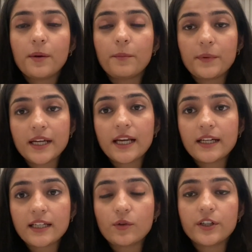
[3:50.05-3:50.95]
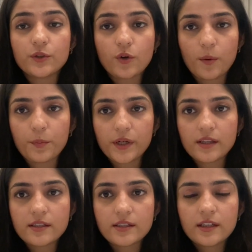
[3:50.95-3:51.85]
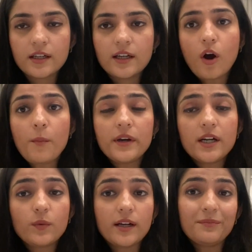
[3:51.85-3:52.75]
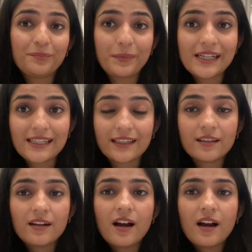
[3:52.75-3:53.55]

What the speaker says: breaking it down into components. Component one, building.